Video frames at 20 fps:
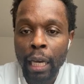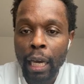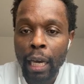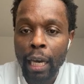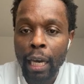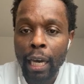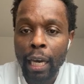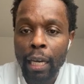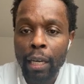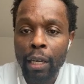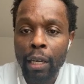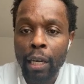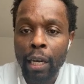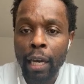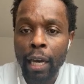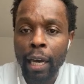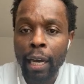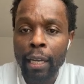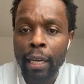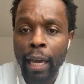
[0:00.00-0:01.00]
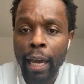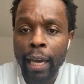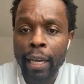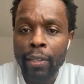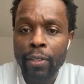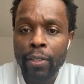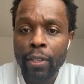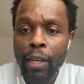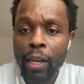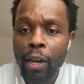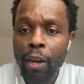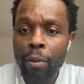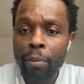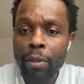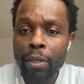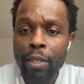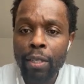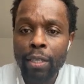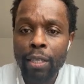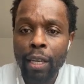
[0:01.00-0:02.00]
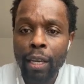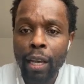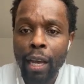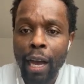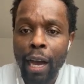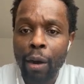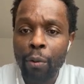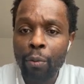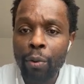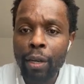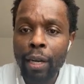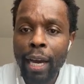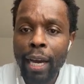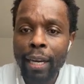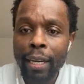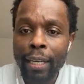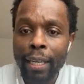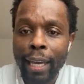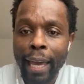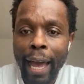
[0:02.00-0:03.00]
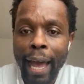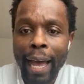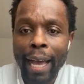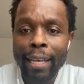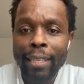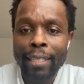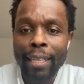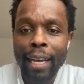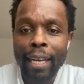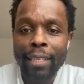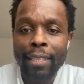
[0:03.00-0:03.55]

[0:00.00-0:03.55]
And and and she called me, she's like, I ran out of gas.